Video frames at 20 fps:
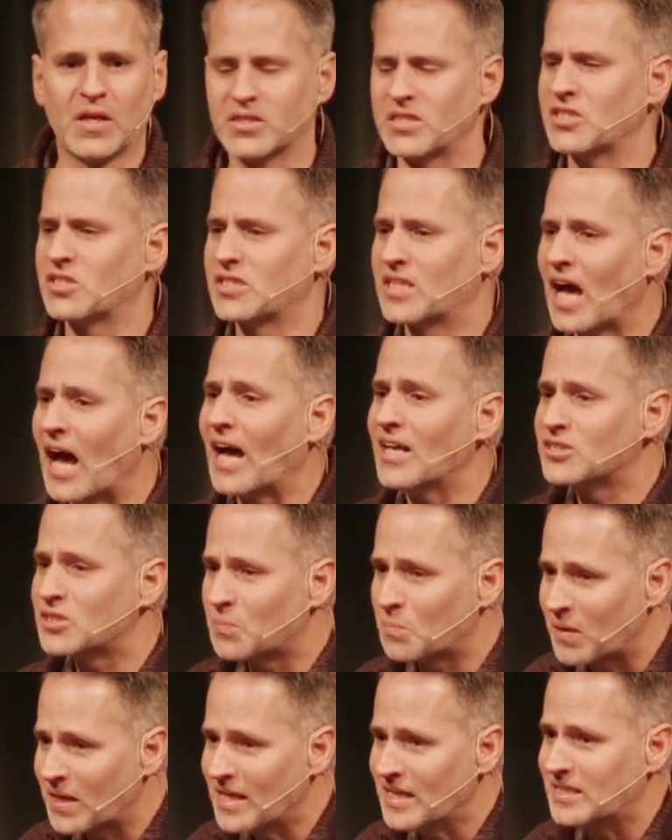because it's
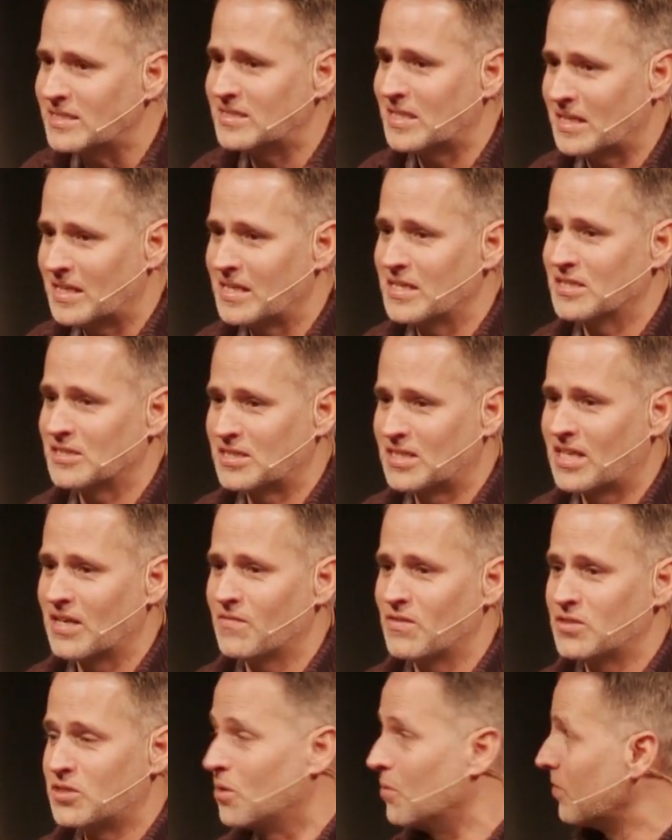God's peace that he has
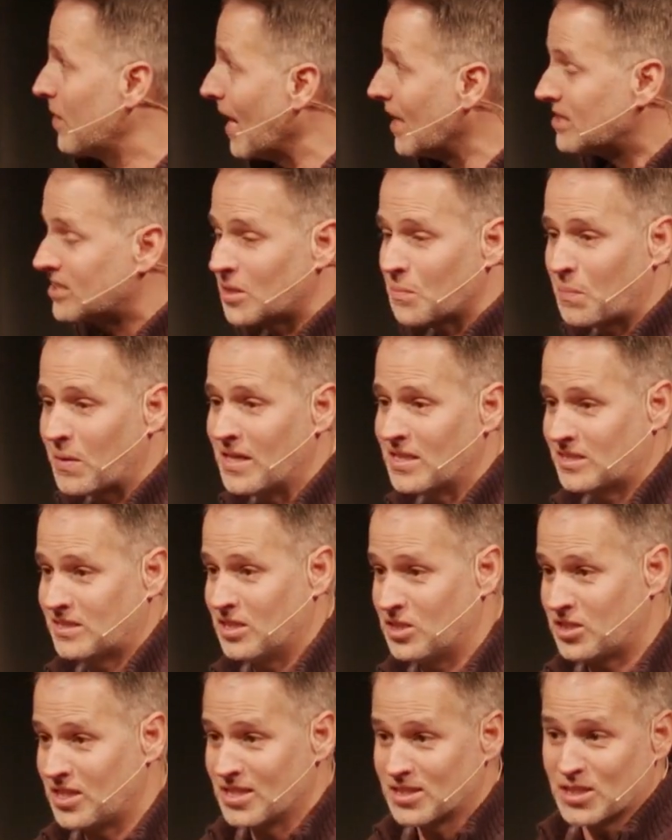given to you. That's the peace
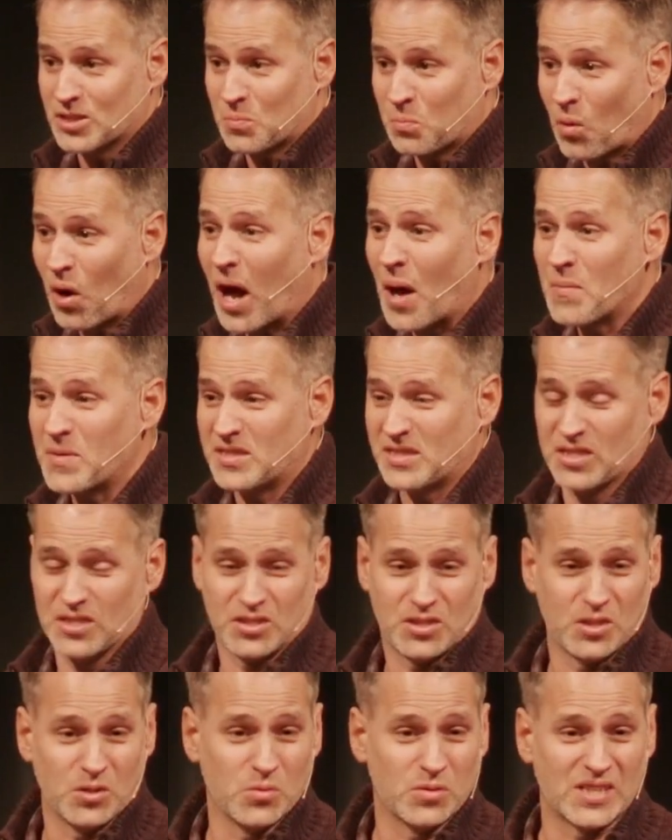that Jesus
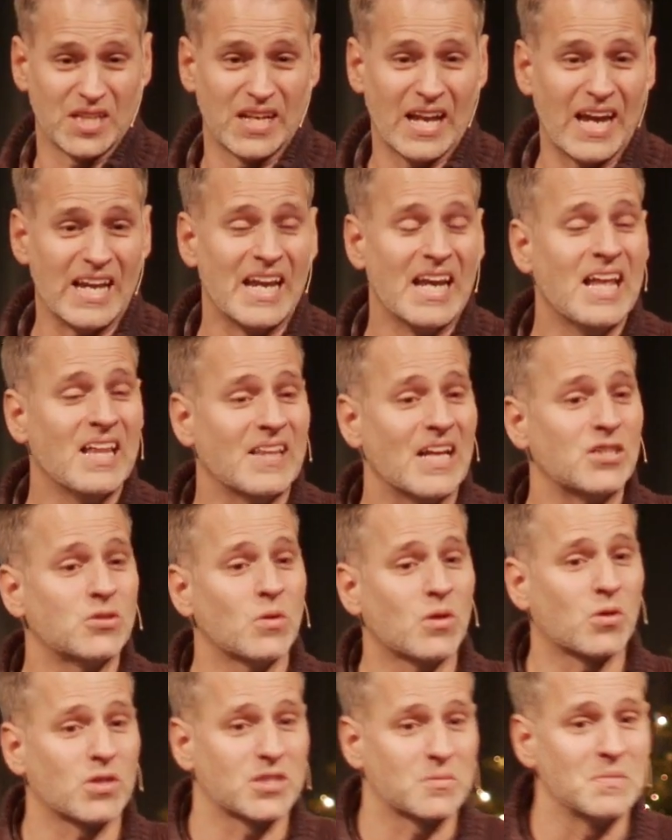promises to you tonight.
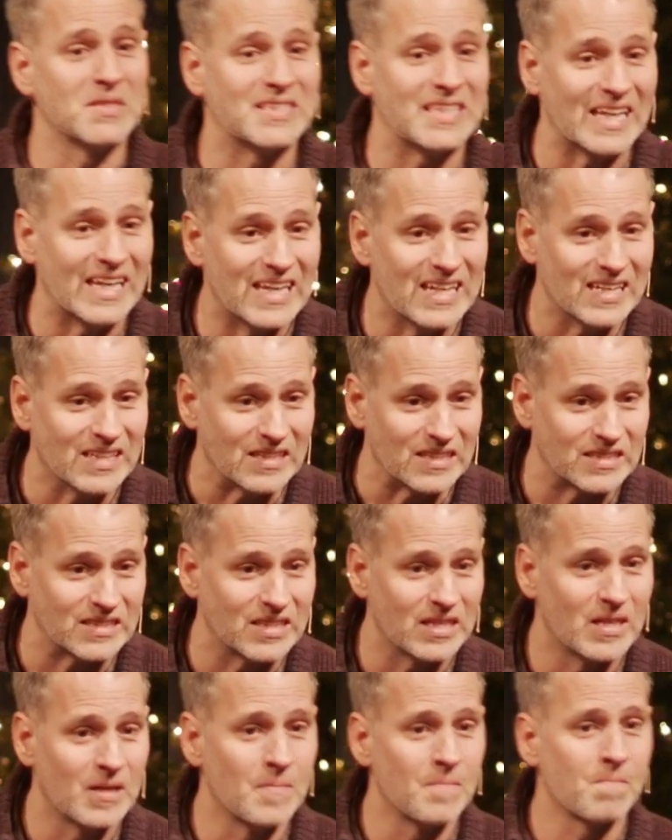That's what Christmas
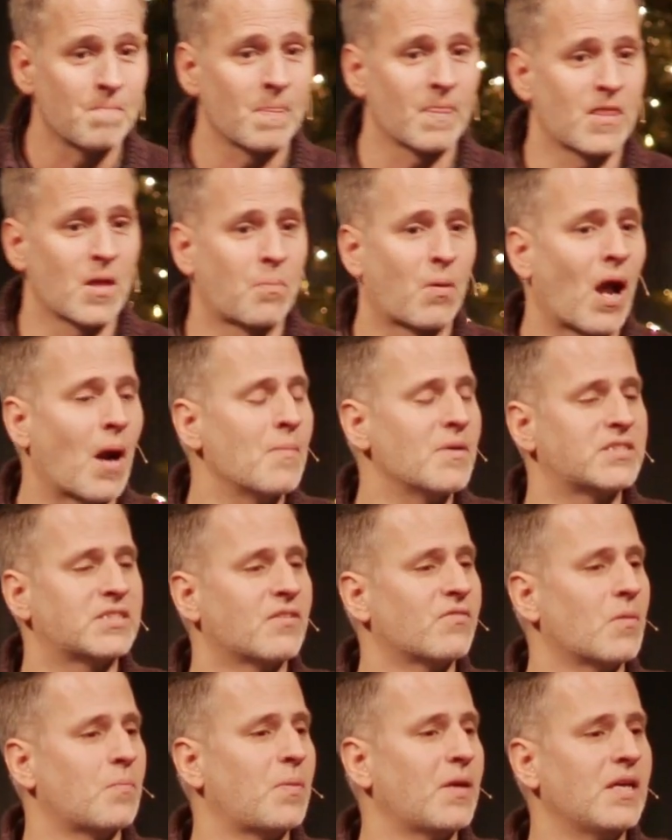is, the
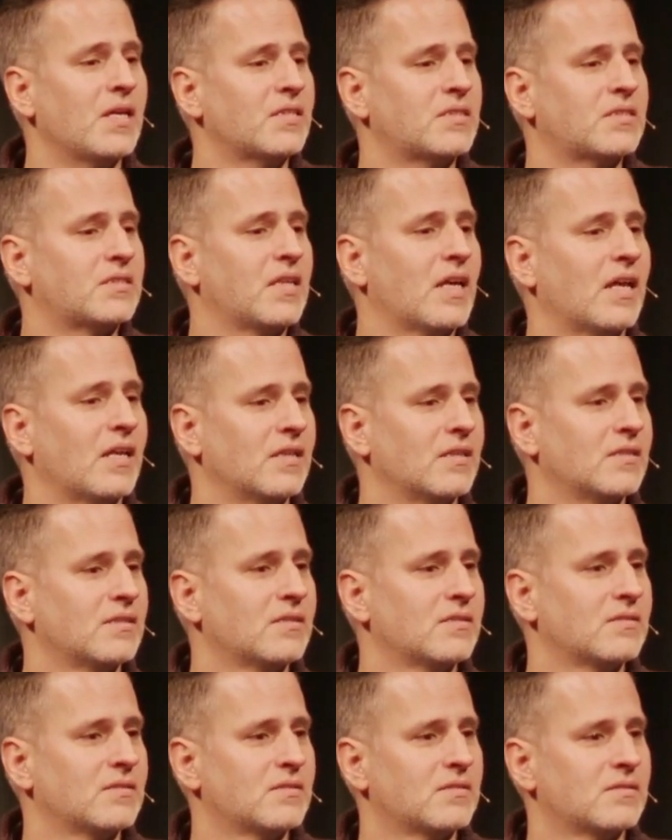promise of a peace that,
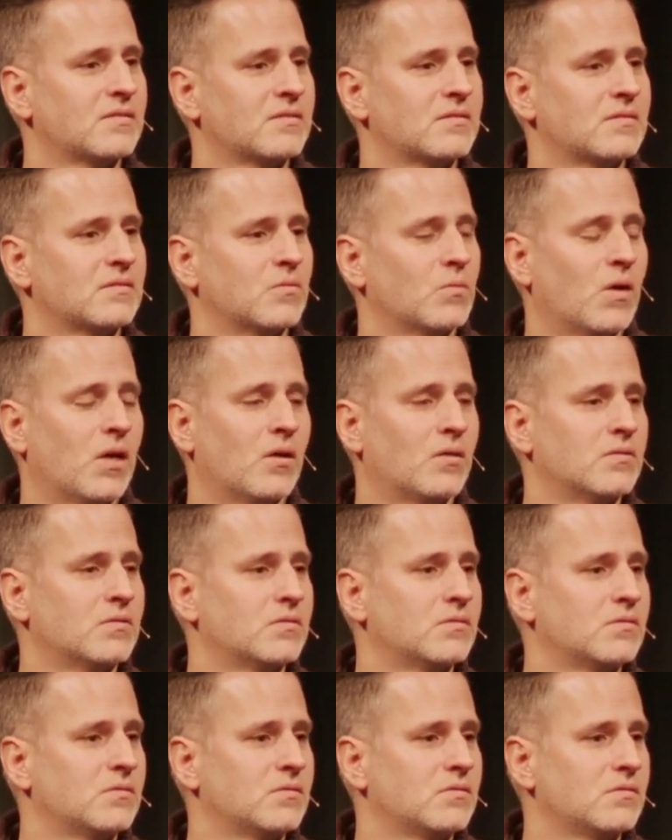
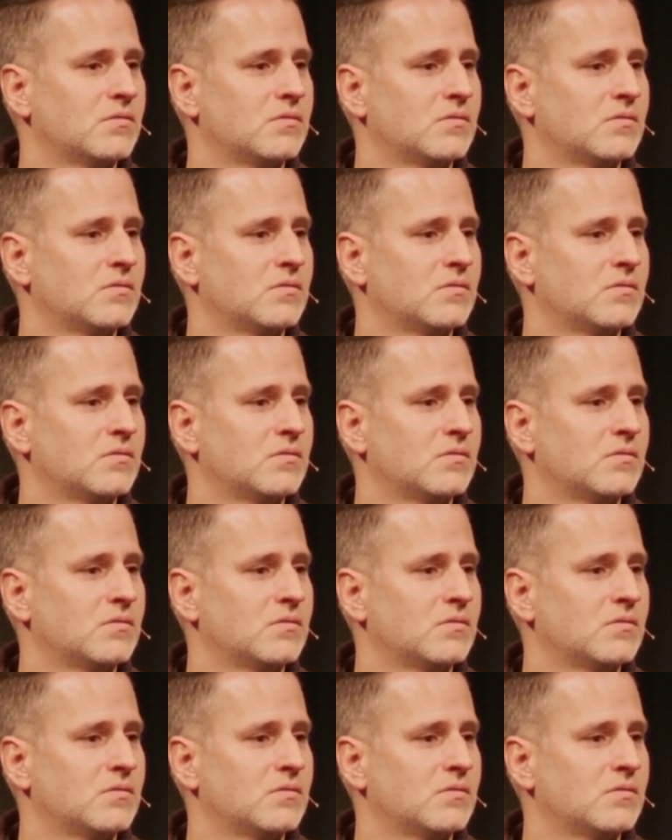well,